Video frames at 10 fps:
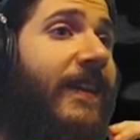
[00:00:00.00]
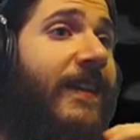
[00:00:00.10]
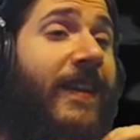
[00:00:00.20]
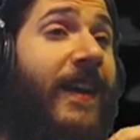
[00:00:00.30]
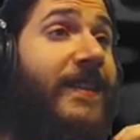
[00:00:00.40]

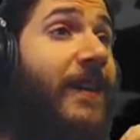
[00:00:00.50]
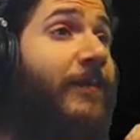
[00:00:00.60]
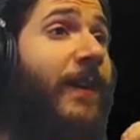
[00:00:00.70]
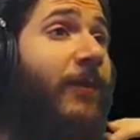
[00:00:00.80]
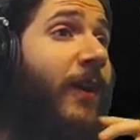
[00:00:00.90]
Yeah,
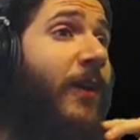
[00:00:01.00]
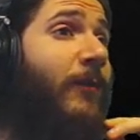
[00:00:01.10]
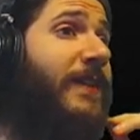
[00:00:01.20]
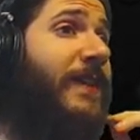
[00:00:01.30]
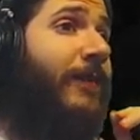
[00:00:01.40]
sometimes we're all
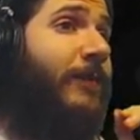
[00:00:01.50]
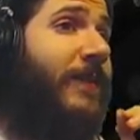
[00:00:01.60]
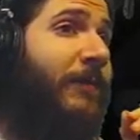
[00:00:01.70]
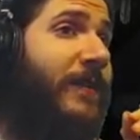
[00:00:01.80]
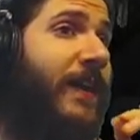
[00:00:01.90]
busy from
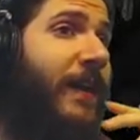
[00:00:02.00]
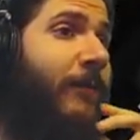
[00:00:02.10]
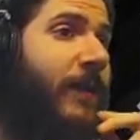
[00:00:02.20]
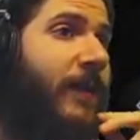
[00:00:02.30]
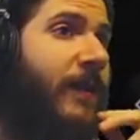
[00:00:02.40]
time to
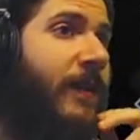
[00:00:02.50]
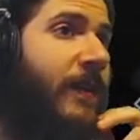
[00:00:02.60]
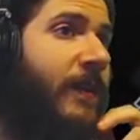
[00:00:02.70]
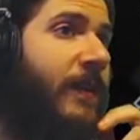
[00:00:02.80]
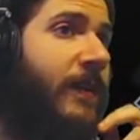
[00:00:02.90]
time.
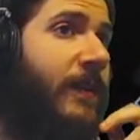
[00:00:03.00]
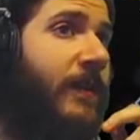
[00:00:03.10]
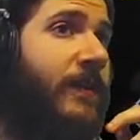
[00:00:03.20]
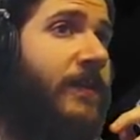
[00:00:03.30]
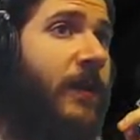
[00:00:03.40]

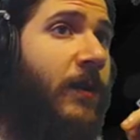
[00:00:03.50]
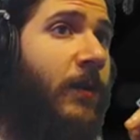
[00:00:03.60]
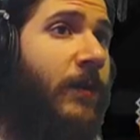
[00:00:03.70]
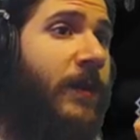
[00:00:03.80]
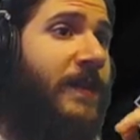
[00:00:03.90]

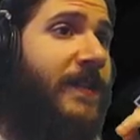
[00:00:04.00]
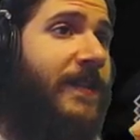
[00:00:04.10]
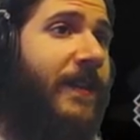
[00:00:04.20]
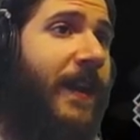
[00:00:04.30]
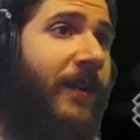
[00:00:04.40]
So this
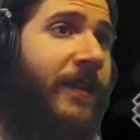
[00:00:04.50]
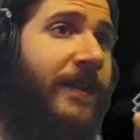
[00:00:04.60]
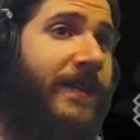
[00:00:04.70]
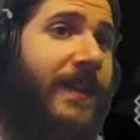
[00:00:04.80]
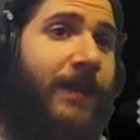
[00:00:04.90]
isn't
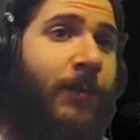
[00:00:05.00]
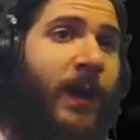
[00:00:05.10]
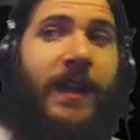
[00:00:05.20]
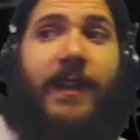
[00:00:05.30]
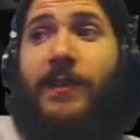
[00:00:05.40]
guaranteed
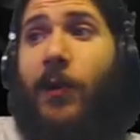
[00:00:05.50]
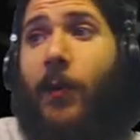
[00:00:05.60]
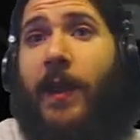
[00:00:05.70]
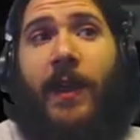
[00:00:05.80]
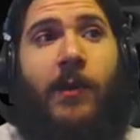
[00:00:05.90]
money.
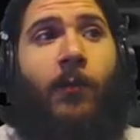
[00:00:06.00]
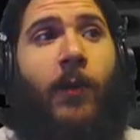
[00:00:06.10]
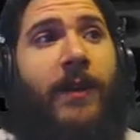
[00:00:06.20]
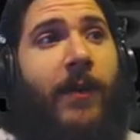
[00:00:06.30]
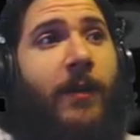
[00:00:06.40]
So
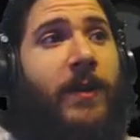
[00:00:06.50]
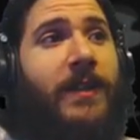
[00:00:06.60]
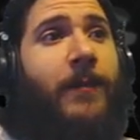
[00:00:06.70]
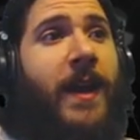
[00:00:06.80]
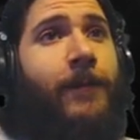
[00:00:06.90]
whenever I went
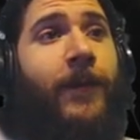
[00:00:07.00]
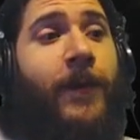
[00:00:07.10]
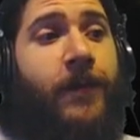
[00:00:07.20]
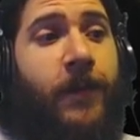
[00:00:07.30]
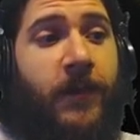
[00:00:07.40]
to Madame
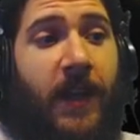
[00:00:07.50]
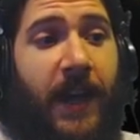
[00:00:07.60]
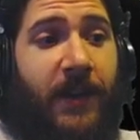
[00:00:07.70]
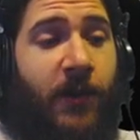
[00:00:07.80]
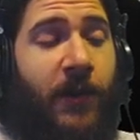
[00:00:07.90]
Fufu's,
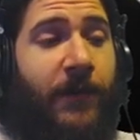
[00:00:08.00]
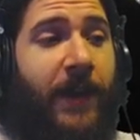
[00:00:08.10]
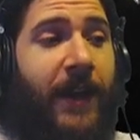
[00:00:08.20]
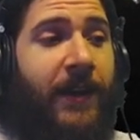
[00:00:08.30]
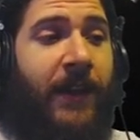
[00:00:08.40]
I could have
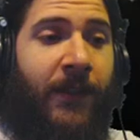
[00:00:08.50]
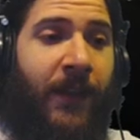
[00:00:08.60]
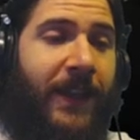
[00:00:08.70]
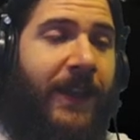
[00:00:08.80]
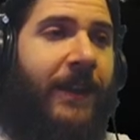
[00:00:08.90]
gotten
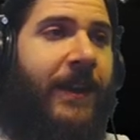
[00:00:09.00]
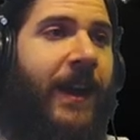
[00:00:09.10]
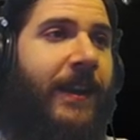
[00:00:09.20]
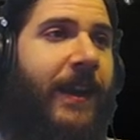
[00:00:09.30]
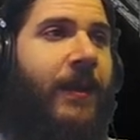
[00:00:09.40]
unlucky and
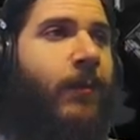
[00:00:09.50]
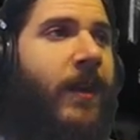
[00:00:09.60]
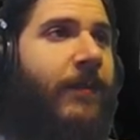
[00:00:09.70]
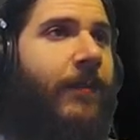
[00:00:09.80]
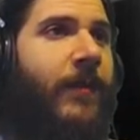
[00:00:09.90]
not gained
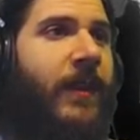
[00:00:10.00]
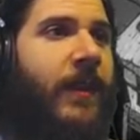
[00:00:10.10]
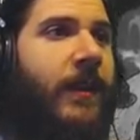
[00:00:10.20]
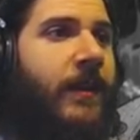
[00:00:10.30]
money from the